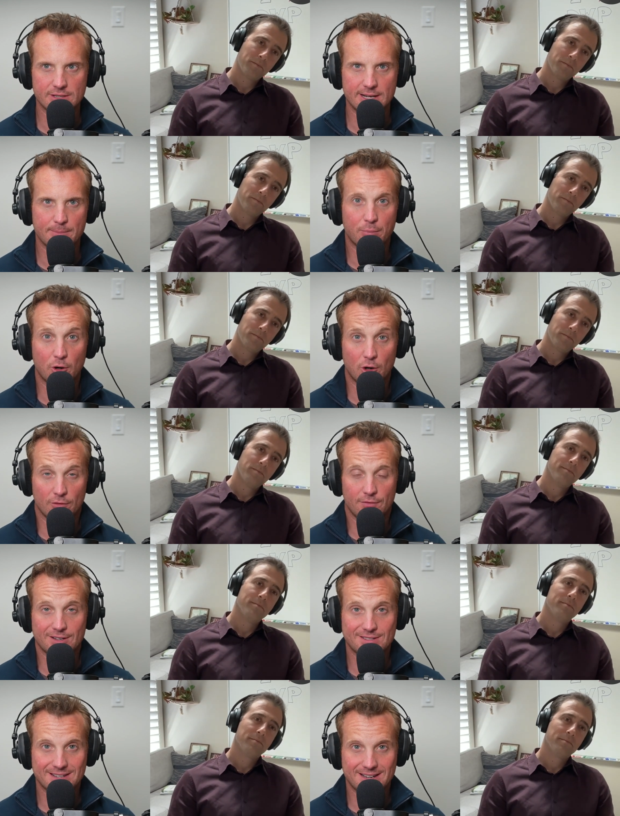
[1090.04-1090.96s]
Speaker 1: in a
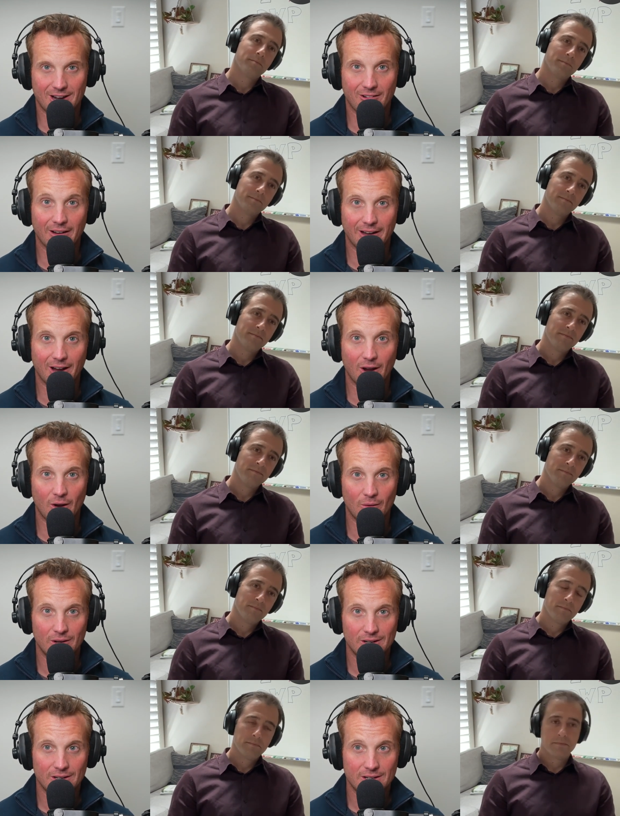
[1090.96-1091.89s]
perfect mm. scenario
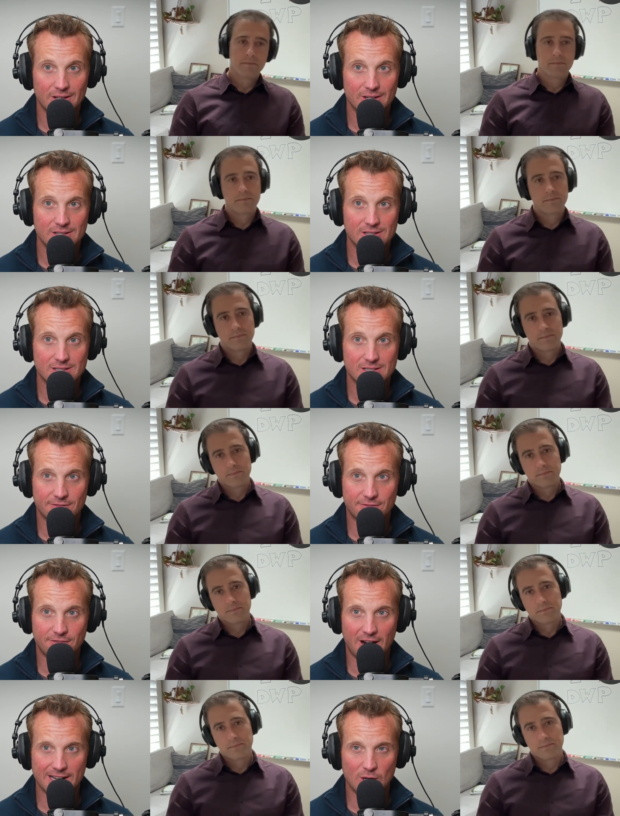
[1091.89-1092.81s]
to
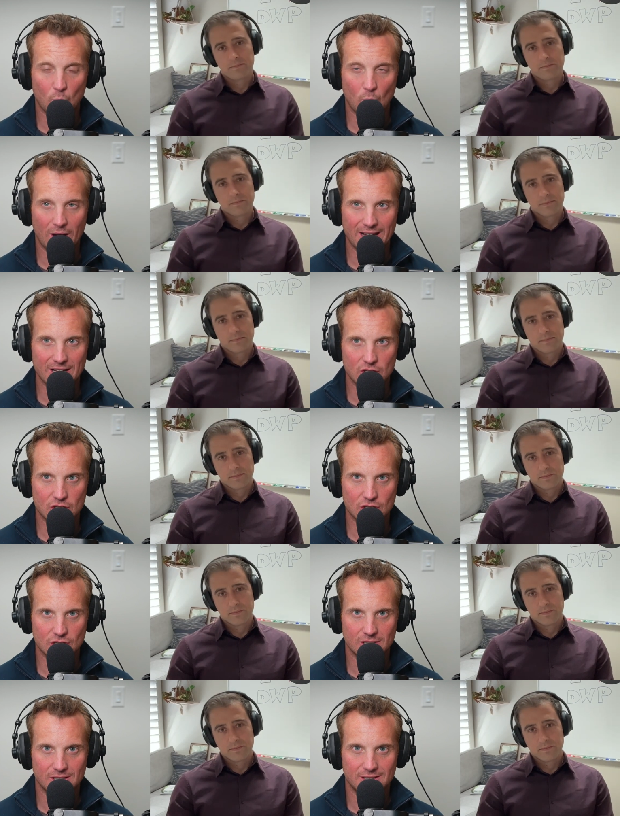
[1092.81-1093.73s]
find a
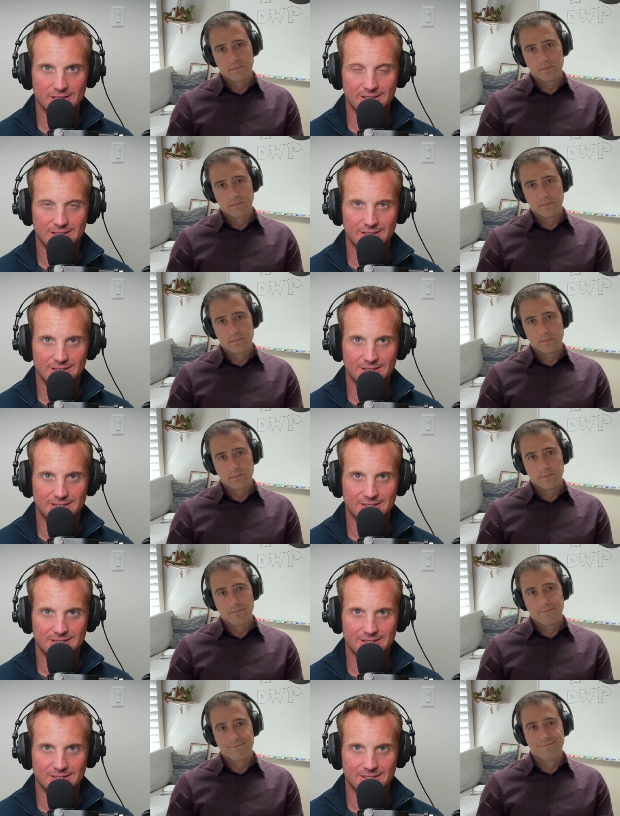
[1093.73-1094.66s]
wedge?
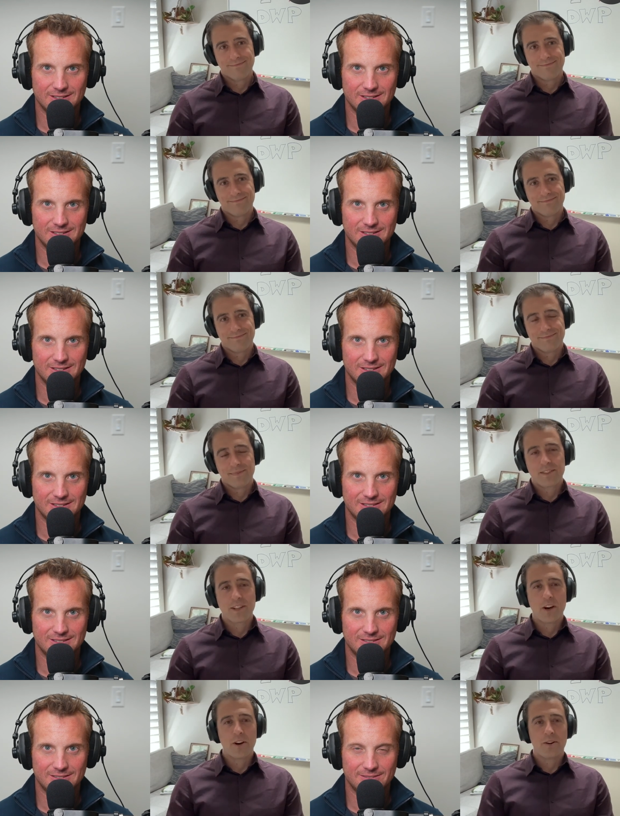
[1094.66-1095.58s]
Mm.
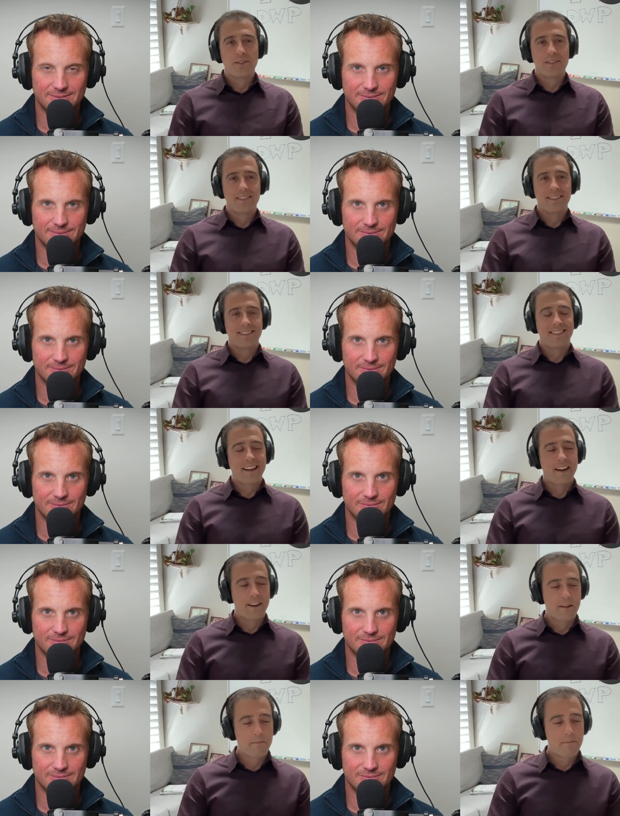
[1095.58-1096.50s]
Speaker 2: So,
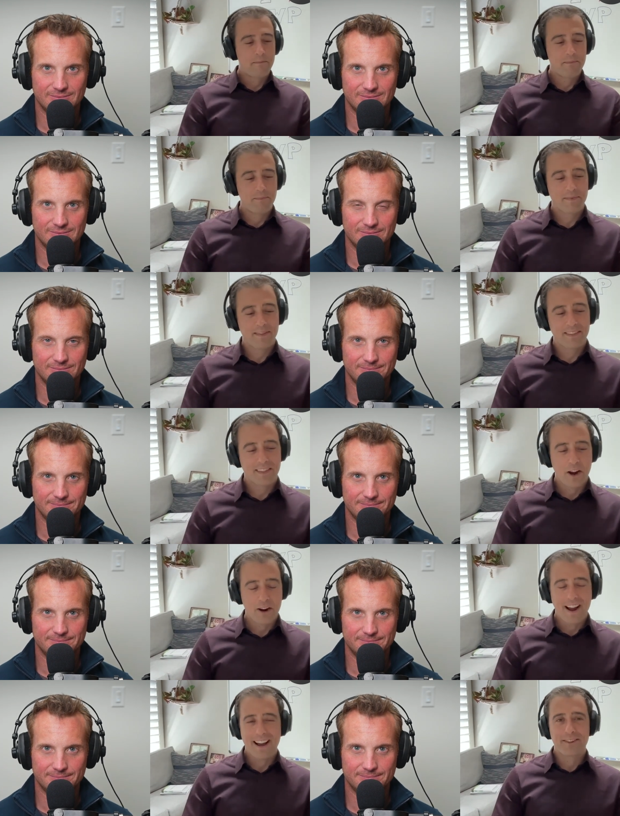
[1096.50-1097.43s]
um,
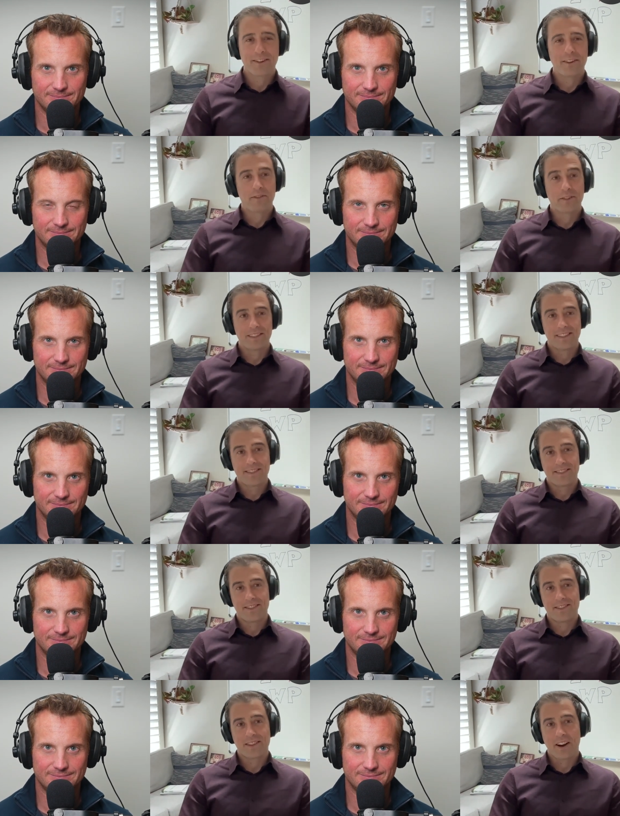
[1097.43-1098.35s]
I don't know if your
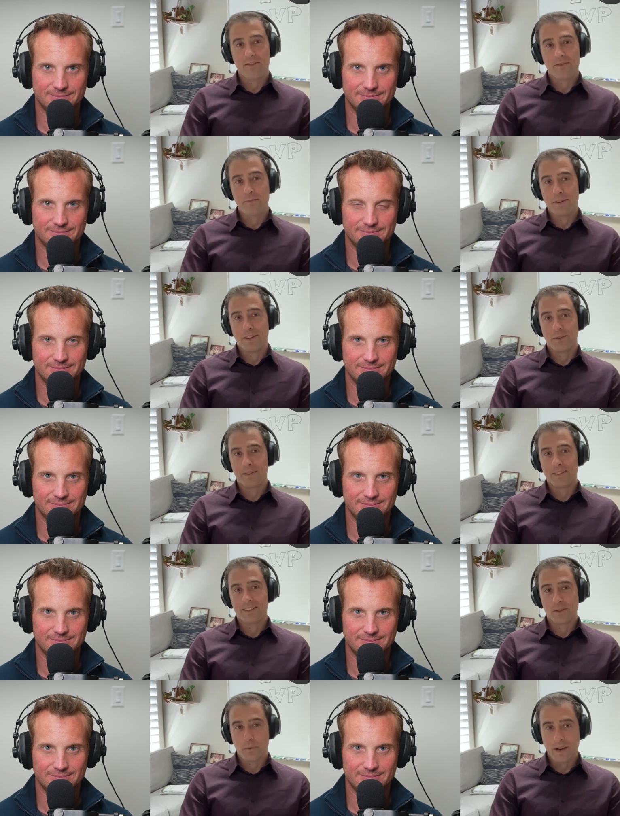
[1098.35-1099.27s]
listeners are familiar
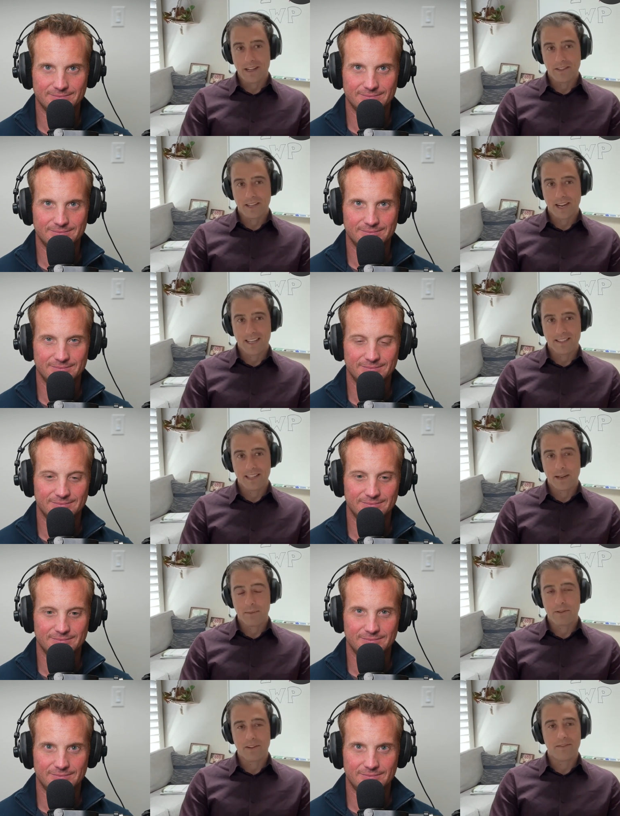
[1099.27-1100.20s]
with this wedge
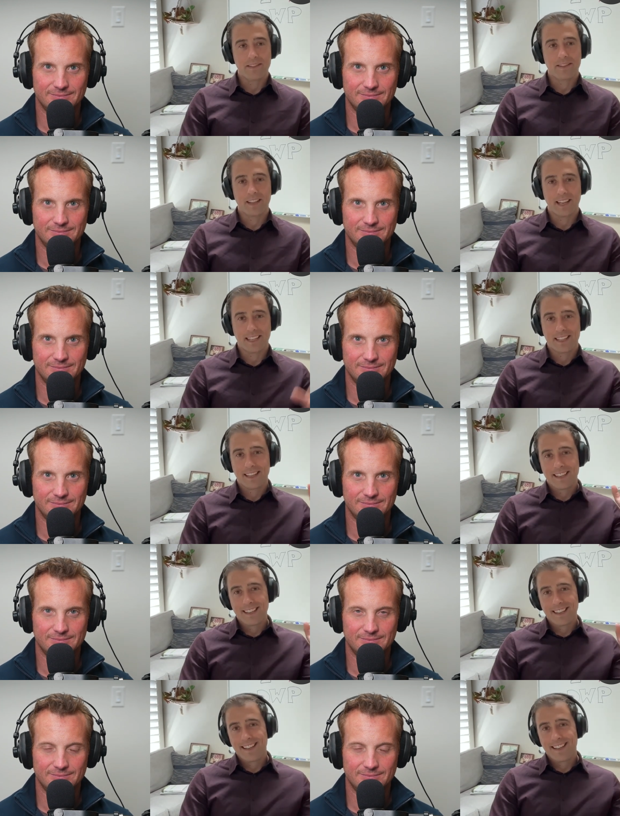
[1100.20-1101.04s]
concept or if it's like